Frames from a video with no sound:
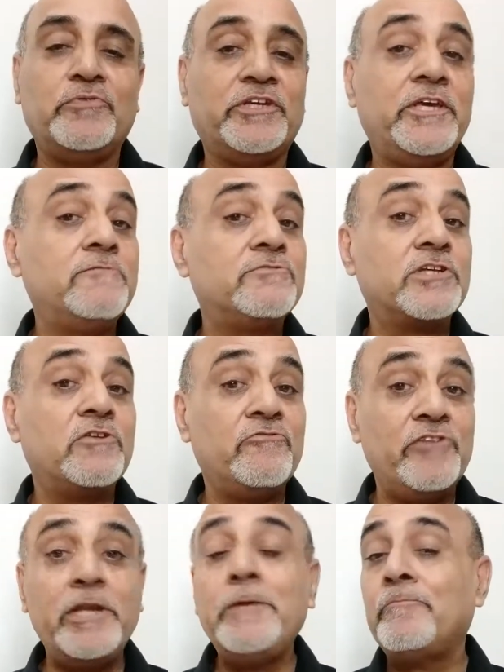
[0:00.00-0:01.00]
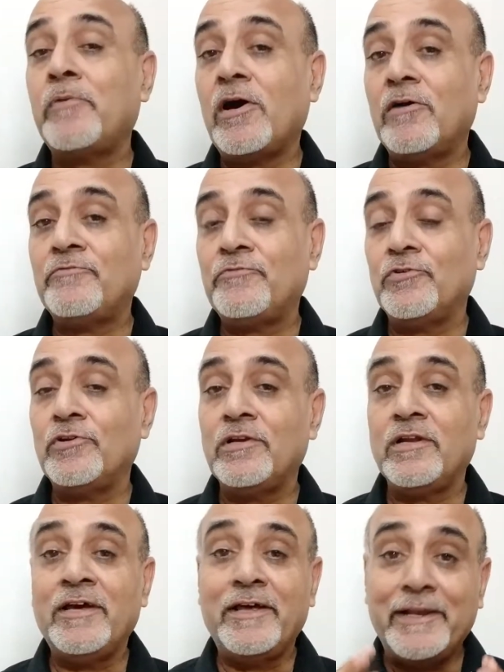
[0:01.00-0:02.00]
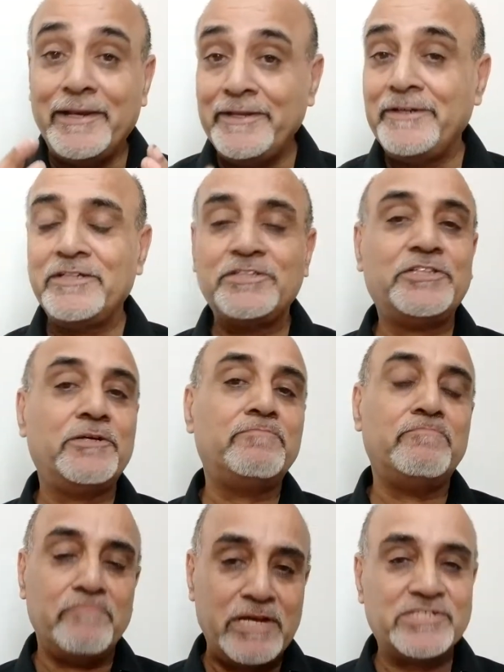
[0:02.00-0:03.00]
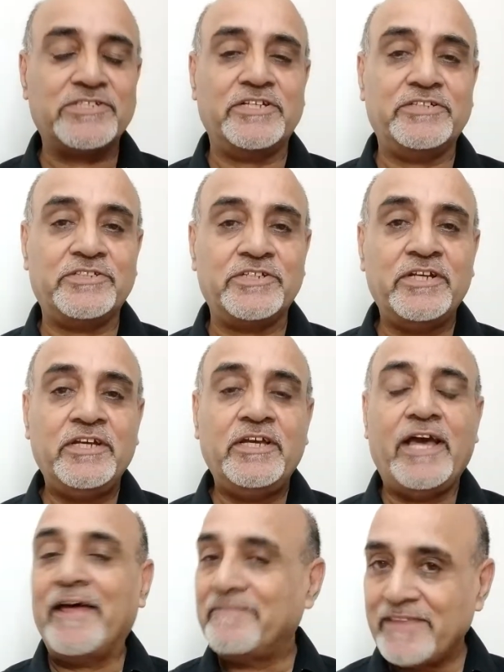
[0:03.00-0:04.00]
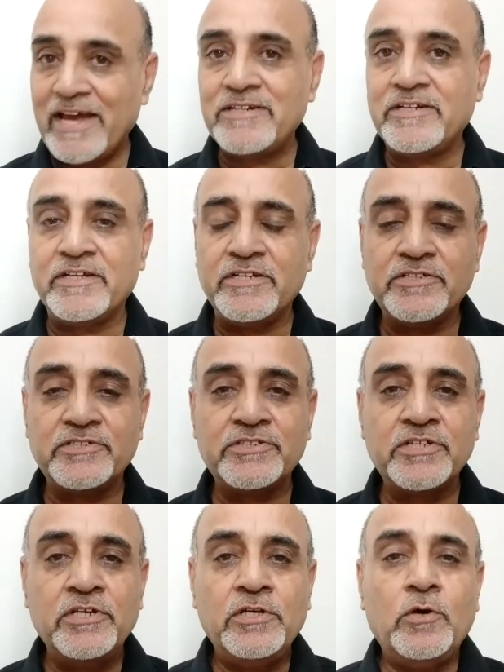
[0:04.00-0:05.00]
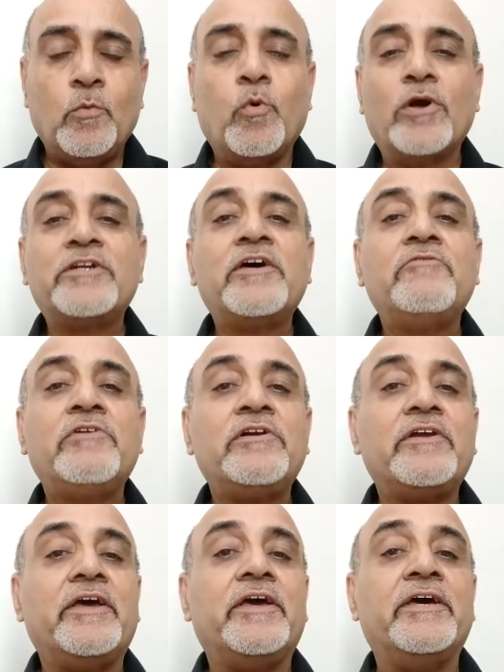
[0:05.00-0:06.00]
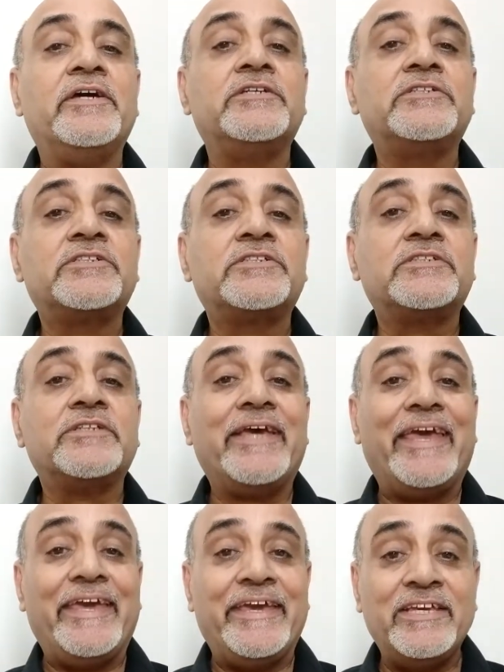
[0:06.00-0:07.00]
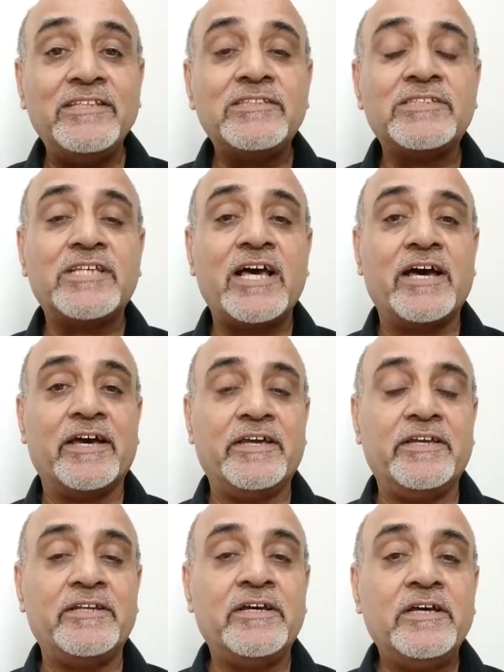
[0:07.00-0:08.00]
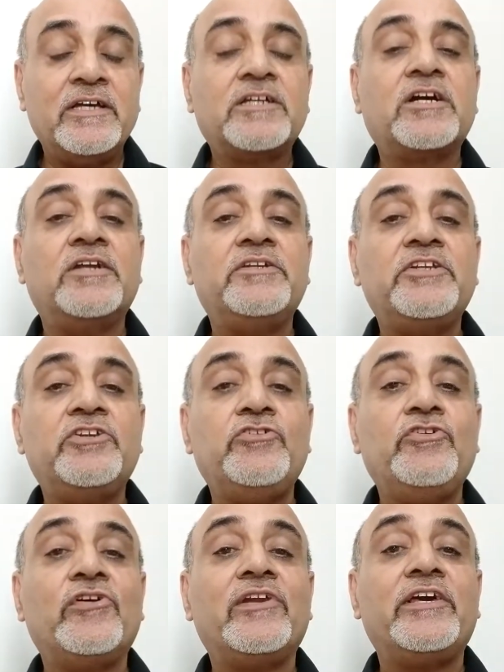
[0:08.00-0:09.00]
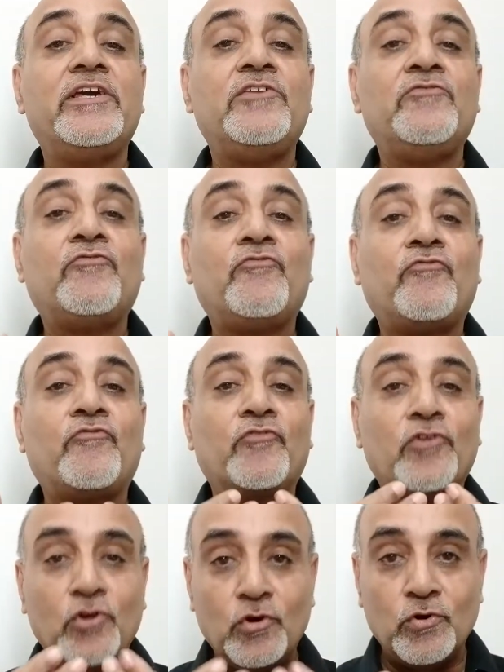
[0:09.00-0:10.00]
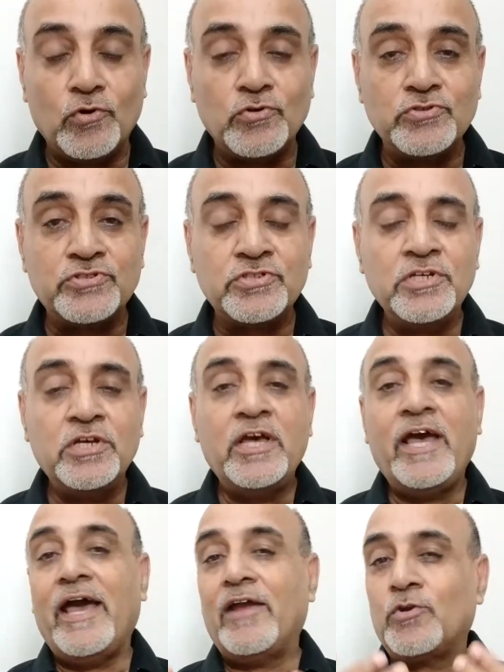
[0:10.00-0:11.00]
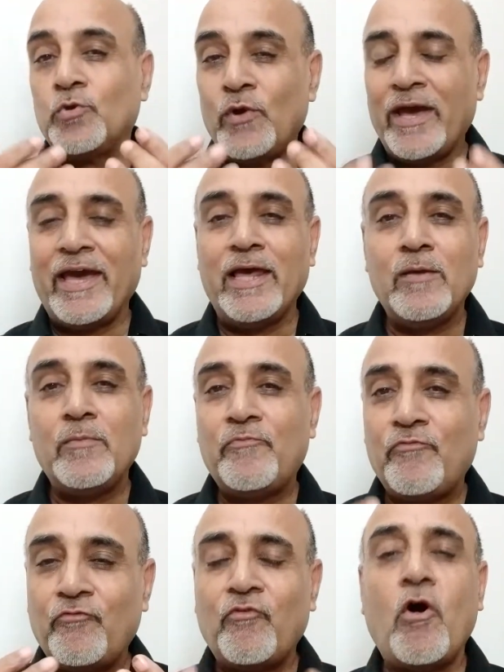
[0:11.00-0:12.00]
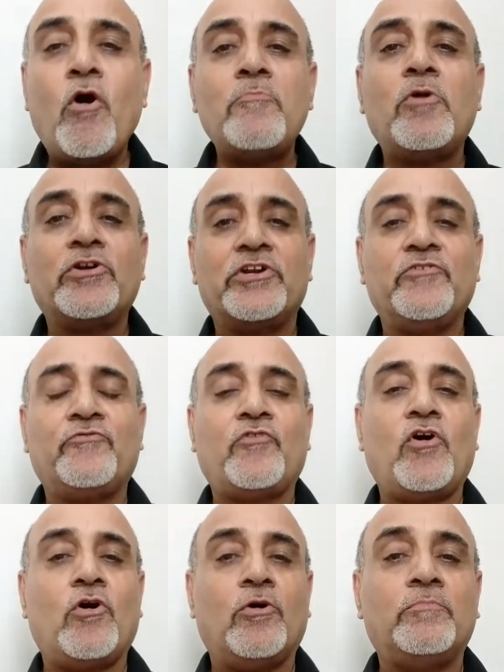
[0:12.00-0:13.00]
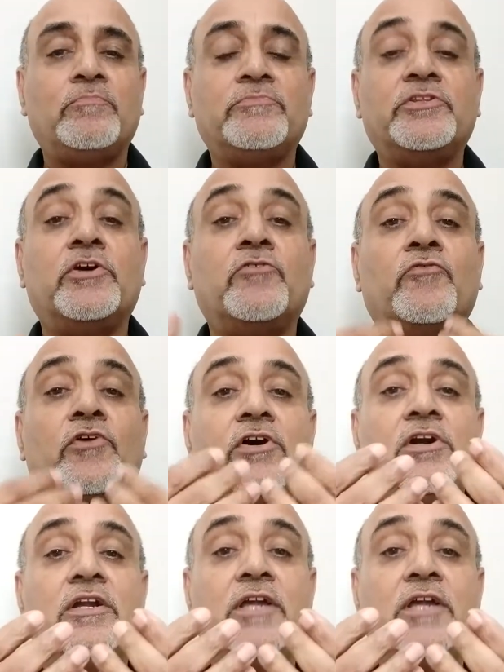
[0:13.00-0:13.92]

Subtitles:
gives a very powerful leadership message, and that is whatever is inside continually flows to help form or deform the world